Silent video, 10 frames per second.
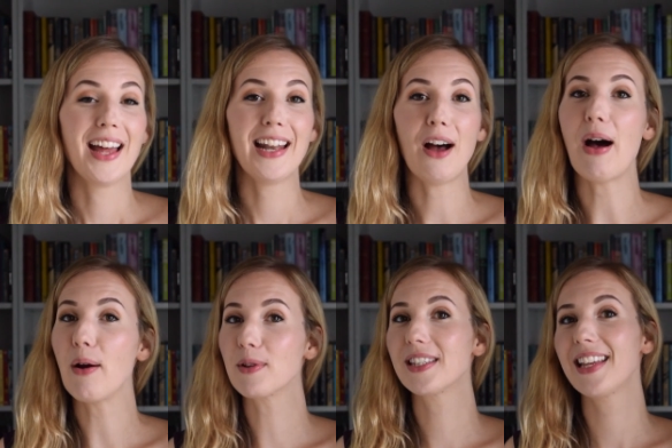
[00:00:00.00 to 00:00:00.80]
Now, I
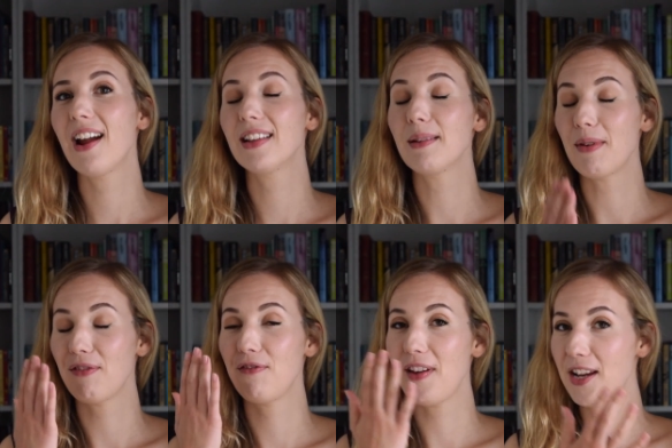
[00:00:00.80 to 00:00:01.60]
was scared that my
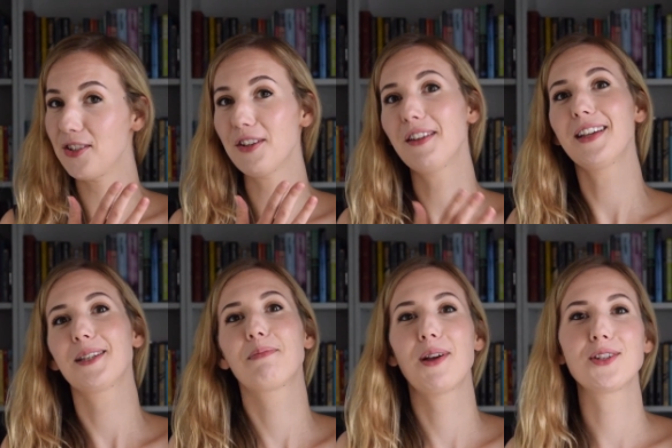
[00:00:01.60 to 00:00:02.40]
facial
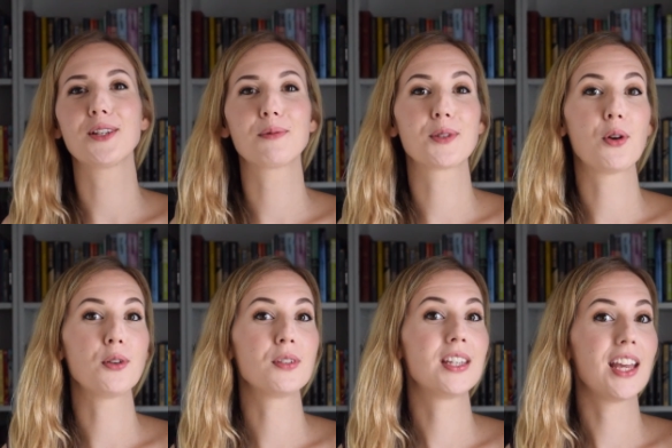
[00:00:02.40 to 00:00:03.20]
expressions was going to